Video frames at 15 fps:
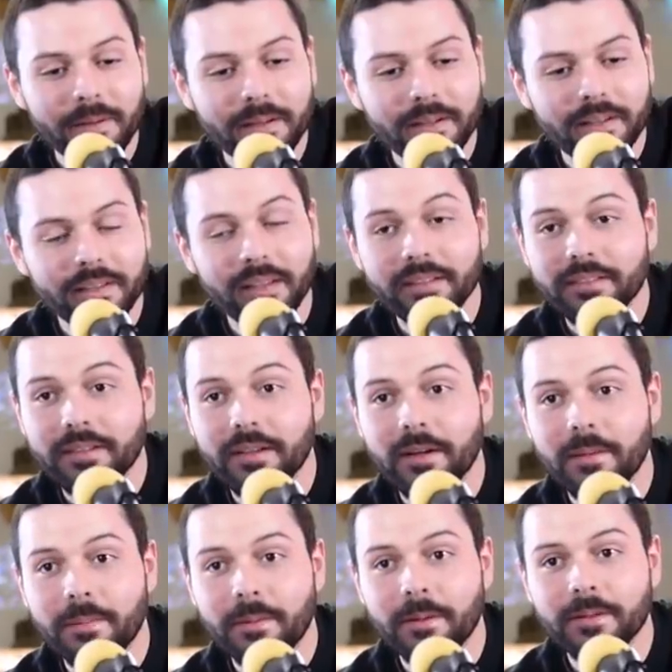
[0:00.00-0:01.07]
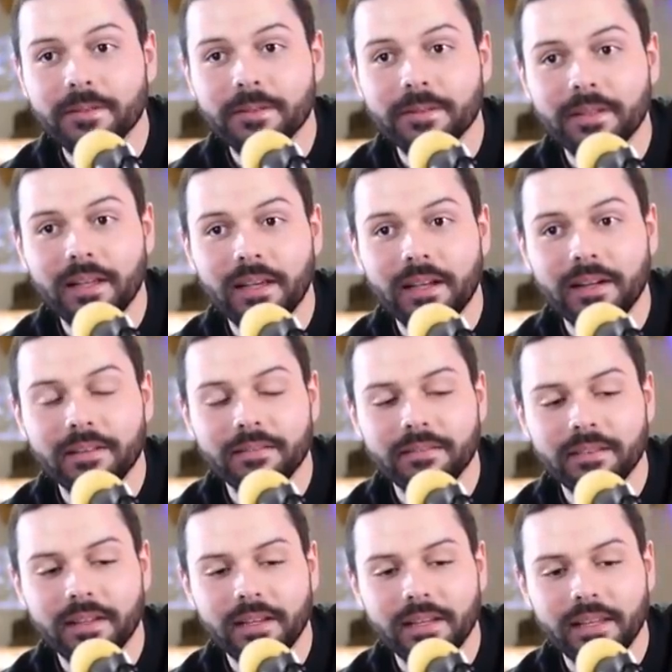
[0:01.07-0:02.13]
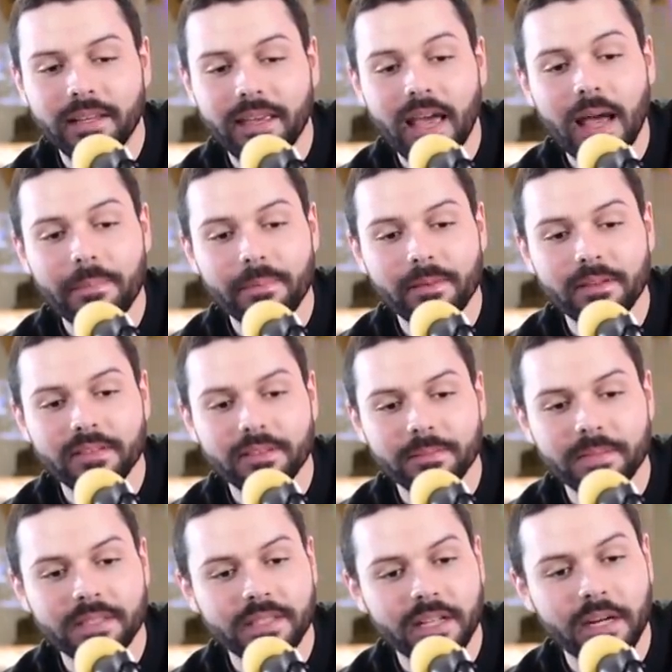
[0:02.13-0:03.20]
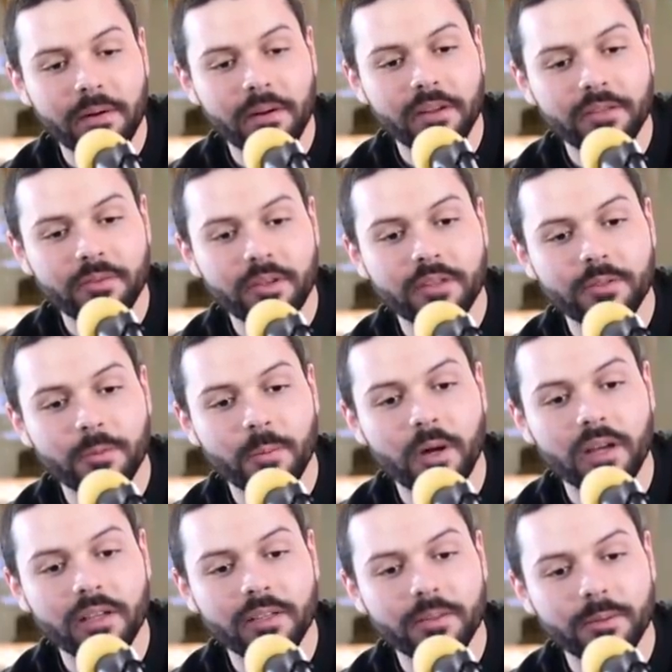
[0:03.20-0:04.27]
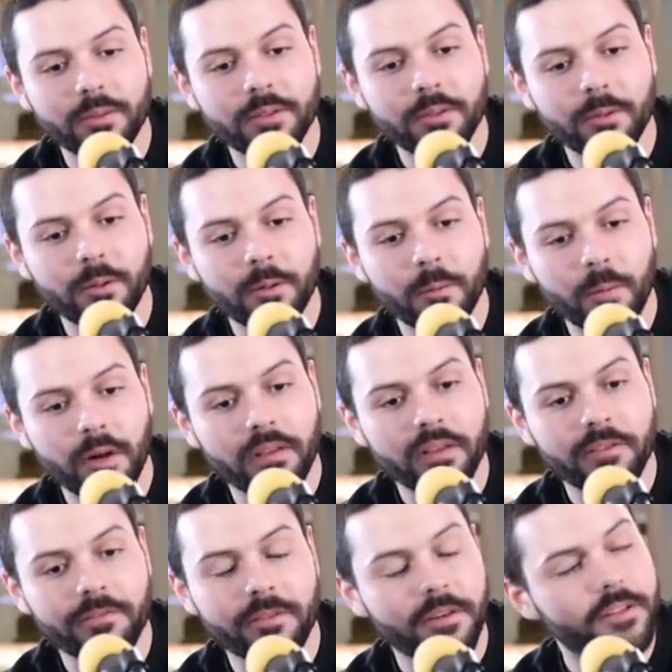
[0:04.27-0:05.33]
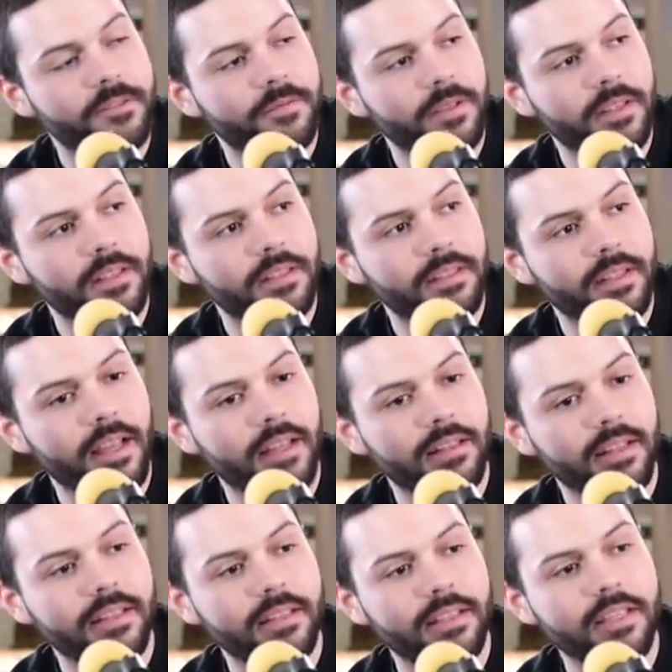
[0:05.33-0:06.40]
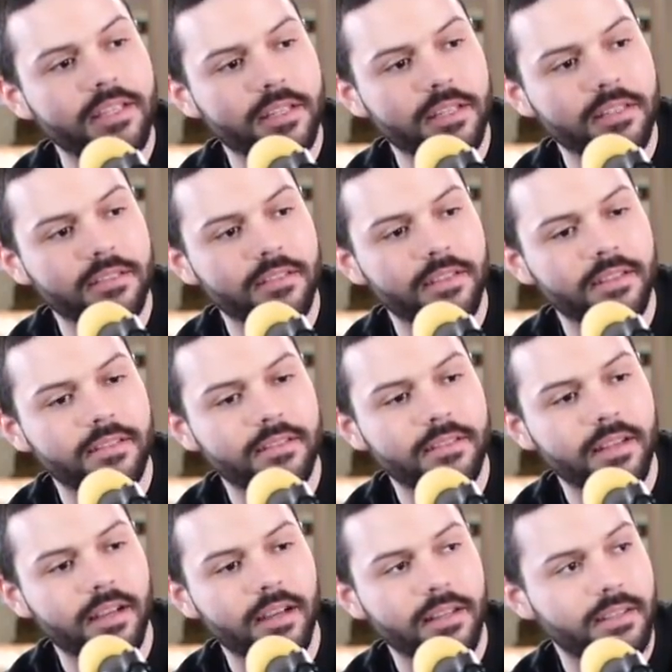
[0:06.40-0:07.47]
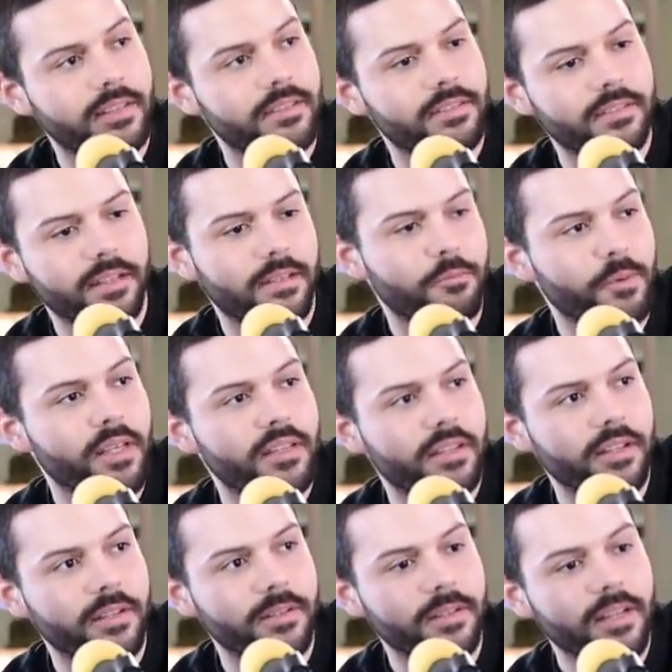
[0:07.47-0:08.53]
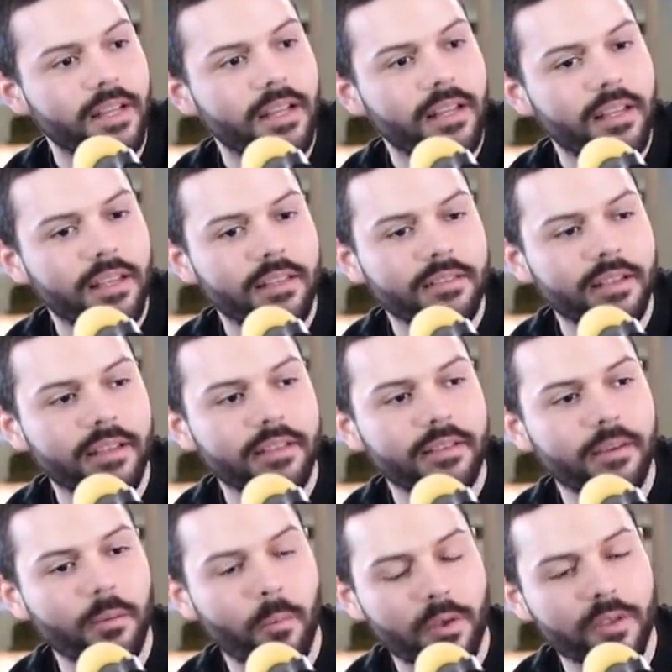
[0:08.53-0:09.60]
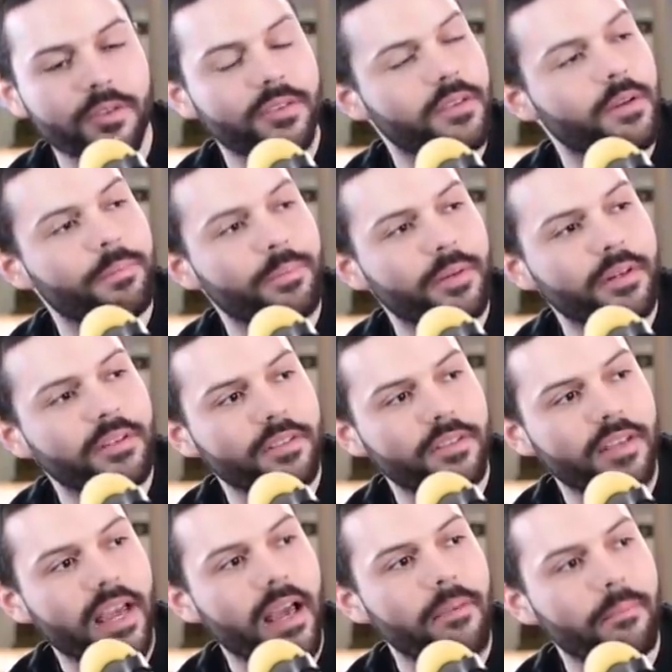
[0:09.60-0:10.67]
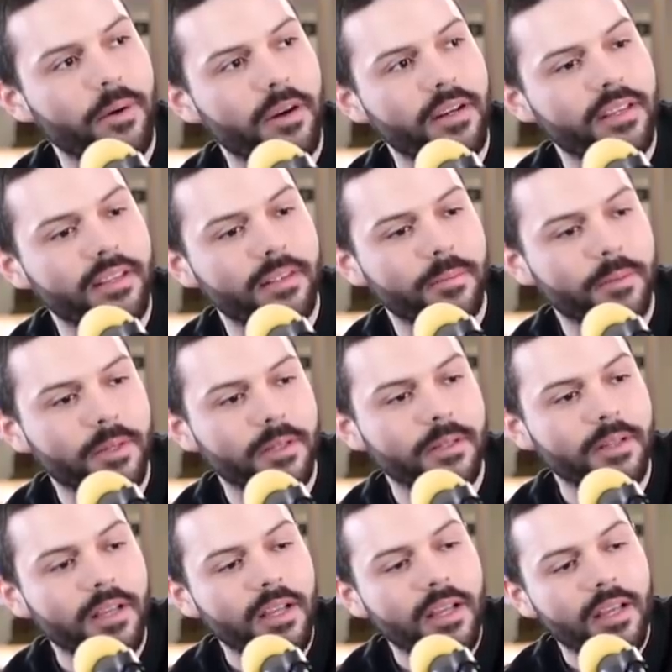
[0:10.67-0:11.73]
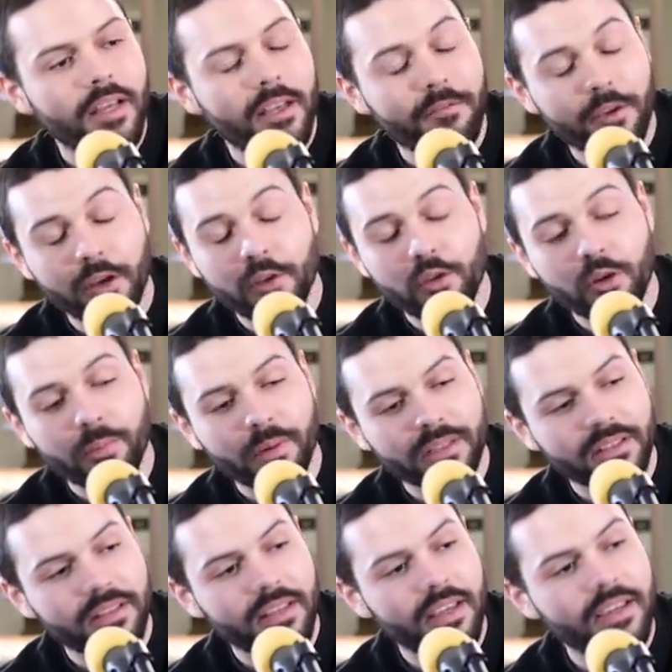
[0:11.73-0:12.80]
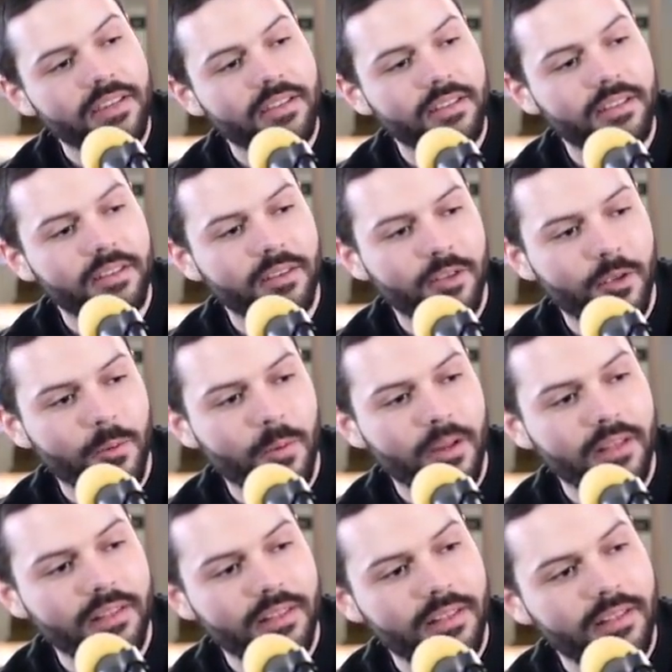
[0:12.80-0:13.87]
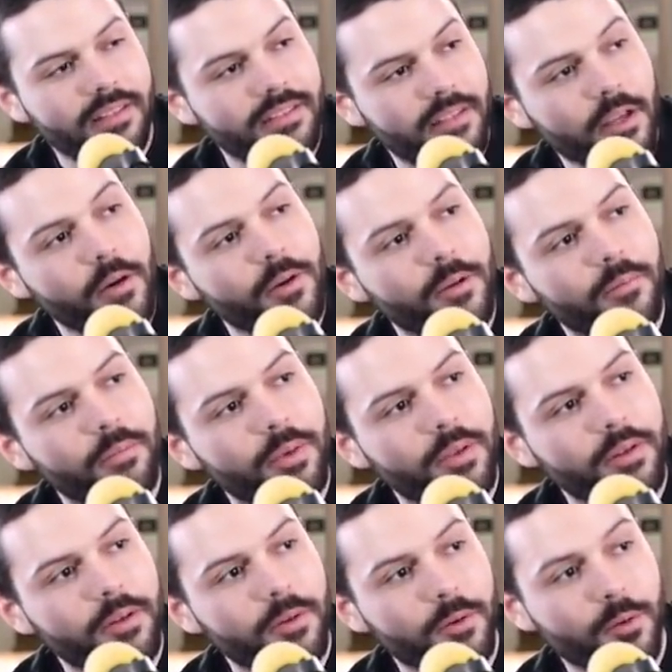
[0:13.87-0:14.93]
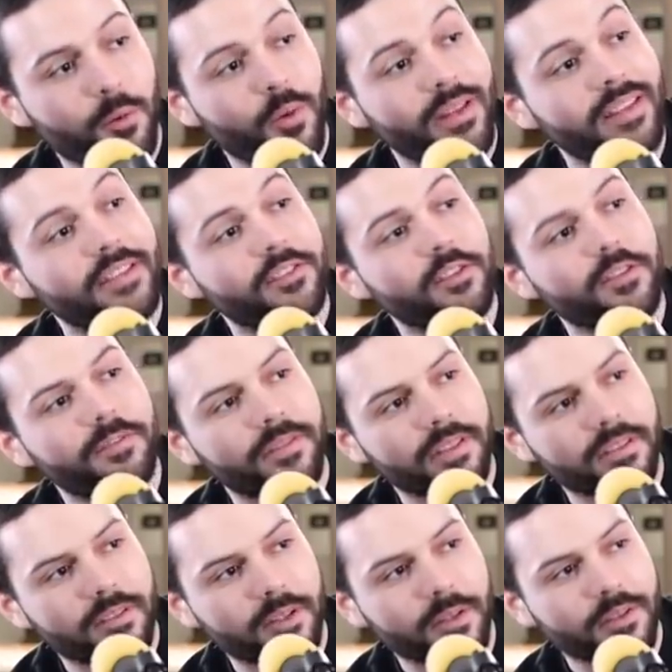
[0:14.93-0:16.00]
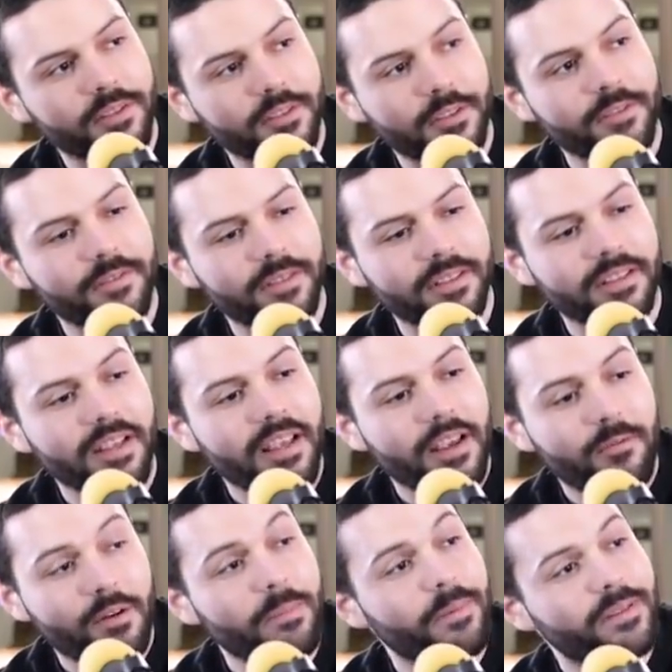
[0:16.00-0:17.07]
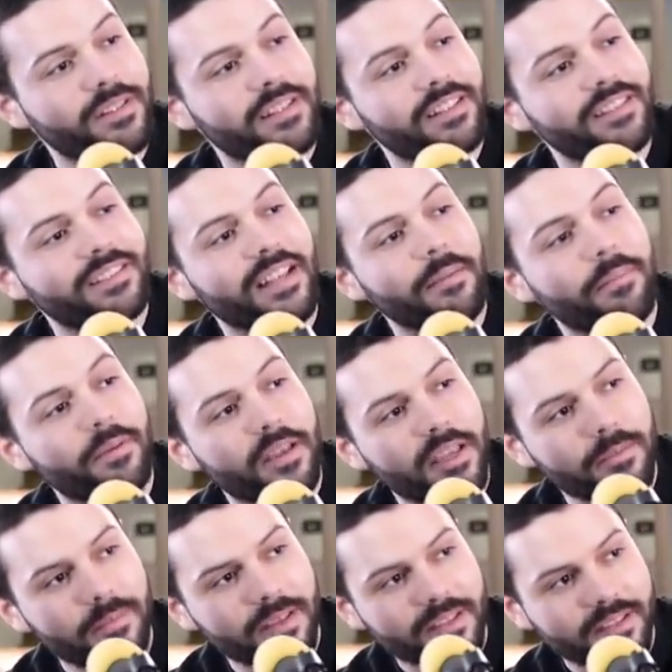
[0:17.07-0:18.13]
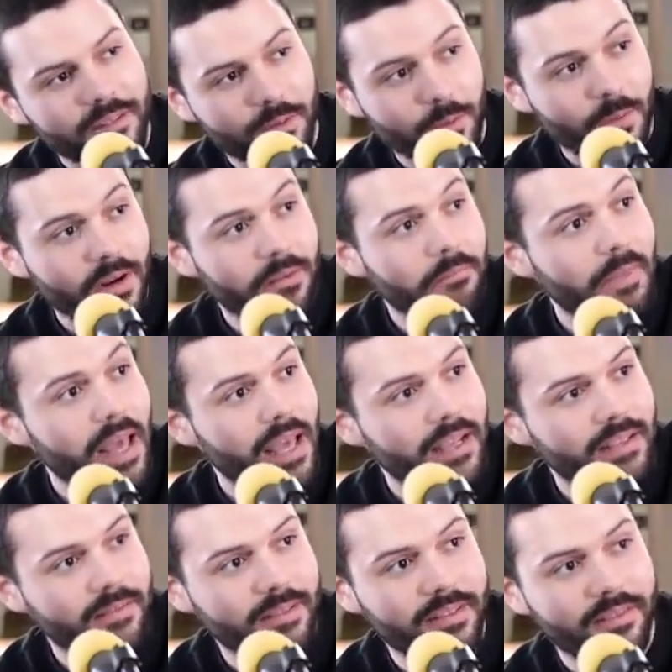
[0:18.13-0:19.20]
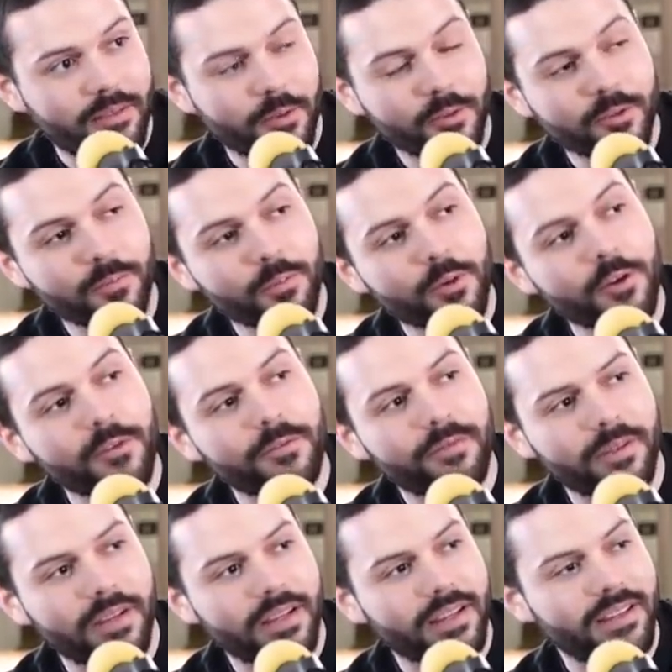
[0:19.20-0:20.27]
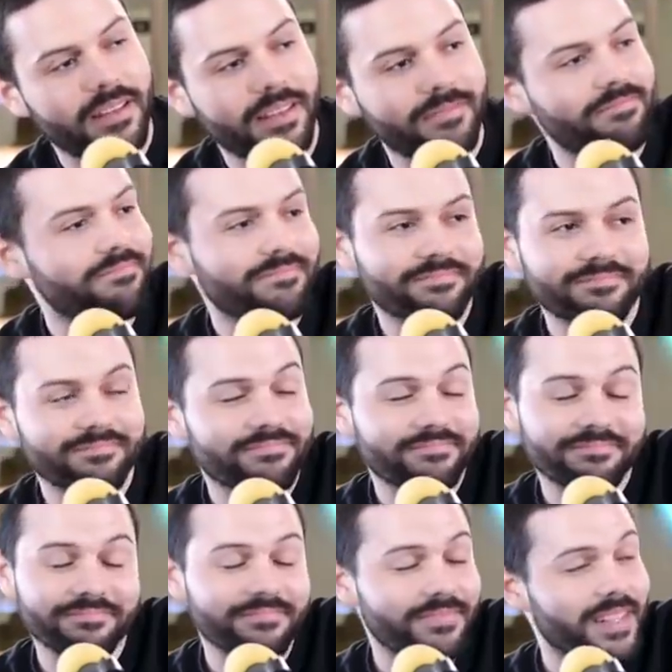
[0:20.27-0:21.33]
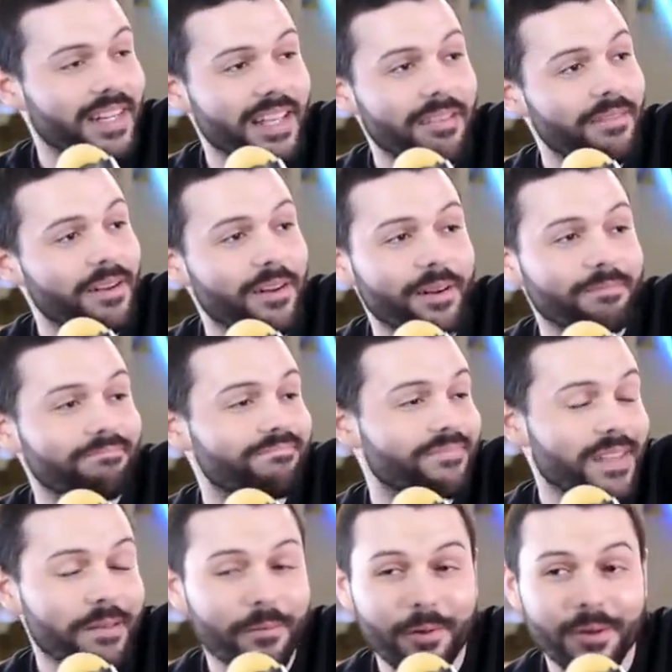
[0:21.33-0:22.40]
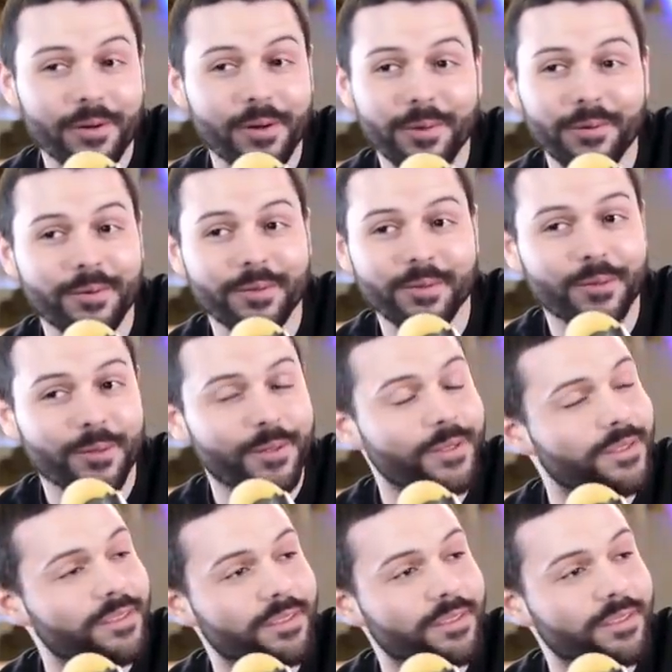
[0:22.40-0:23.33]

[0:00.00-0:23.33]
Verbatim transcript: but it doesn't help also that, like, in capitalism in general, as soon as you walk into a store, one of the first things that they teach us is, at least in retail, it's like when you see a person, you gotta market, well, if you're going to do a presentation, do you want this Dell computer or do you want the Surface? You know, the Surface represents this type of image. Do you want a Mac? It's so smooth. And even when you go to stores,